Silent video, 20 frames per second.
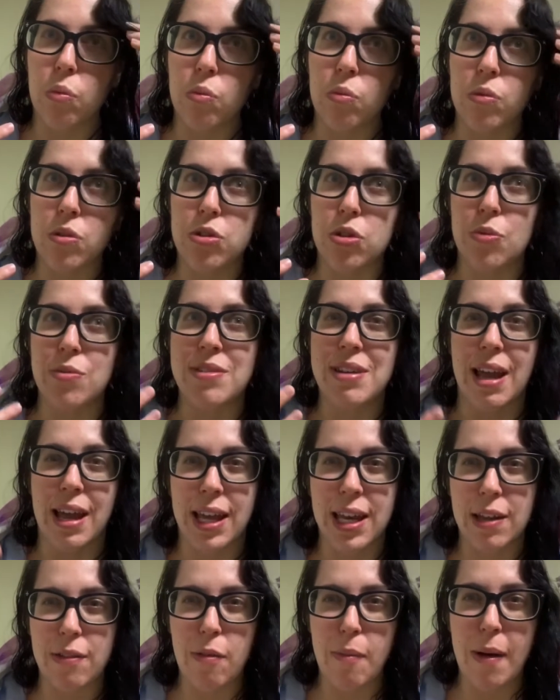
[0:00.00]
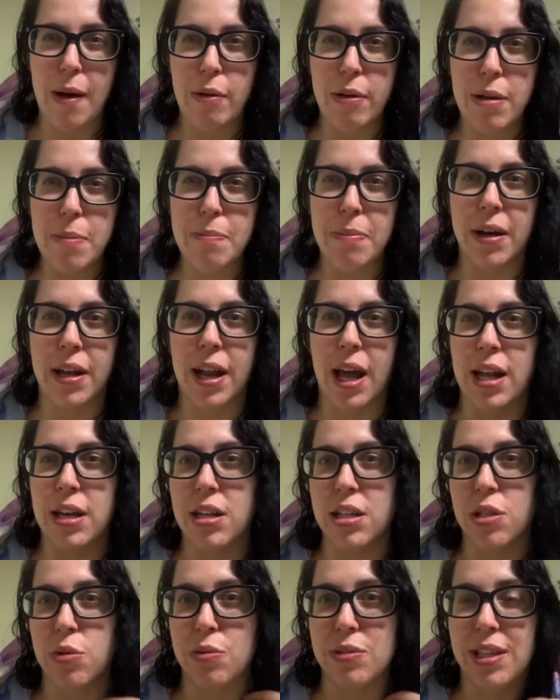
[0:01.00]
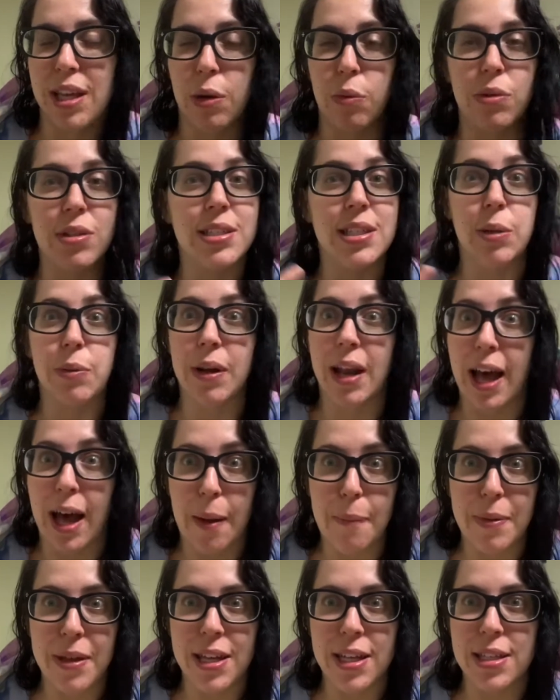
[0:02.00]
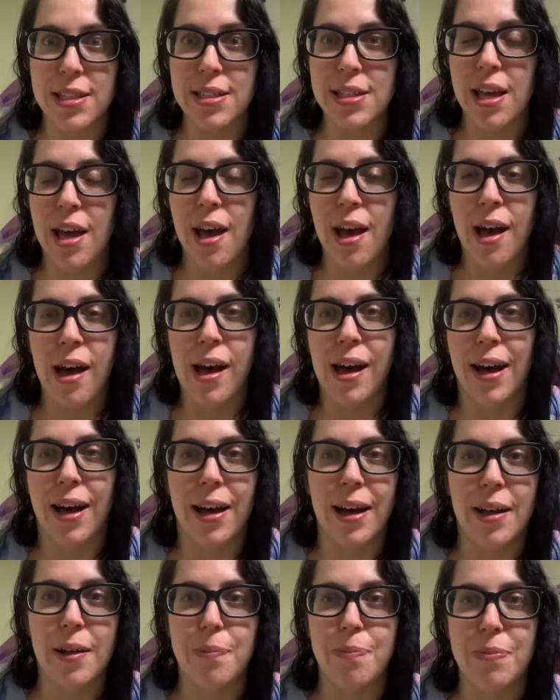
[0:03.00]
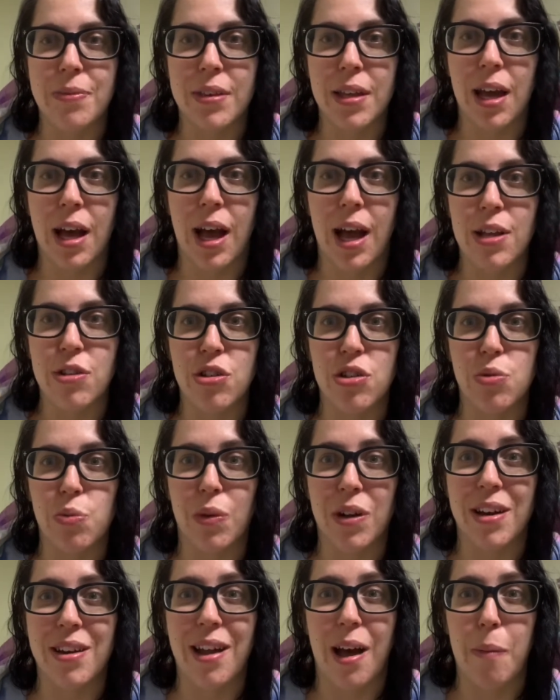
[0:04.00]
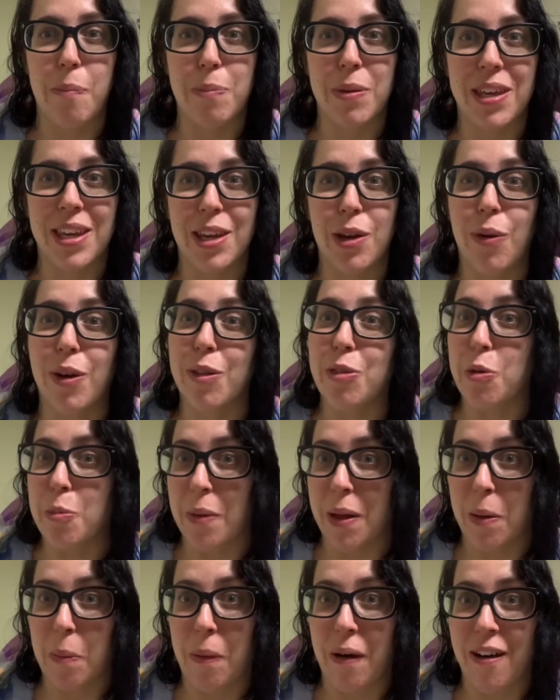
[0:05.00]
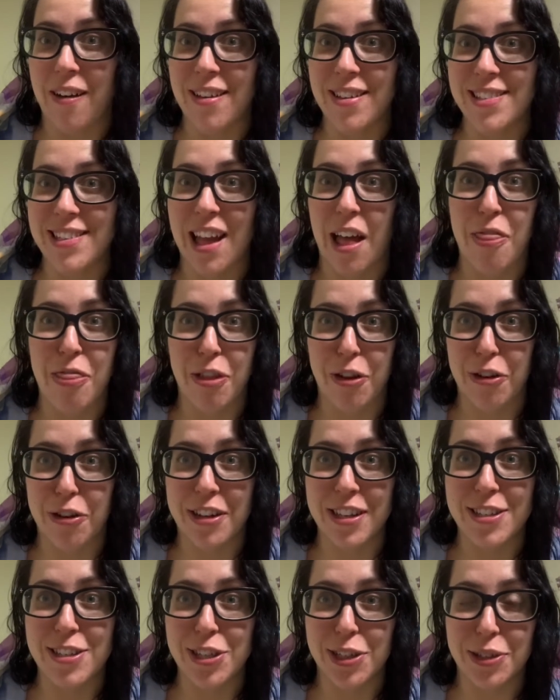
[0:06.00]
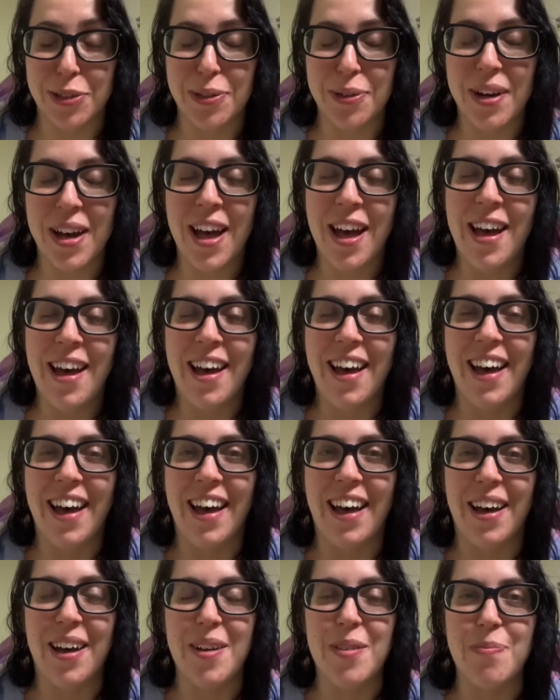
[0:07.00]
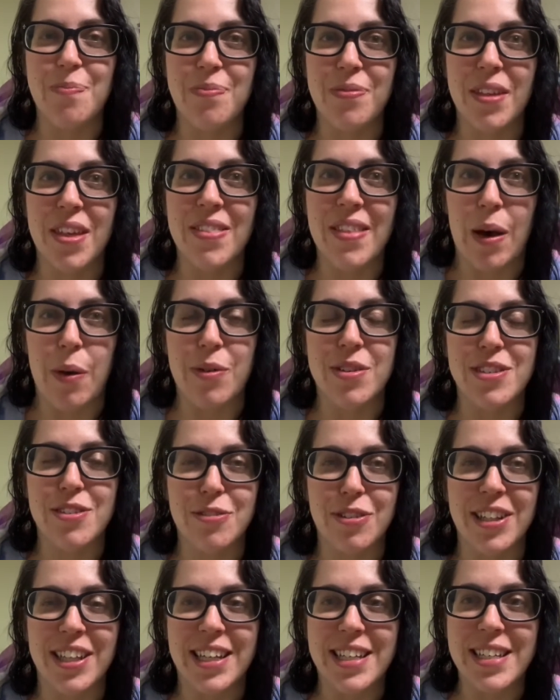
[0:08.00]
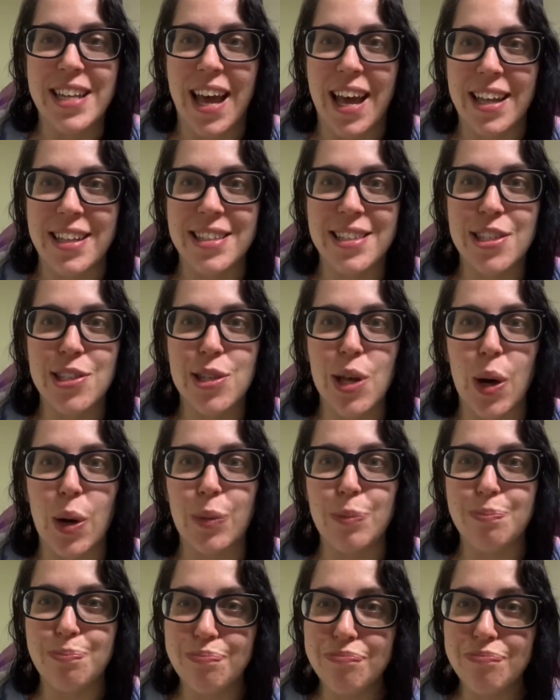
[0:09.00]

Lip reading: so negative about it, but I just was like, we'll see what happens. I just want to not be going through menopause at 32. That was really intense. So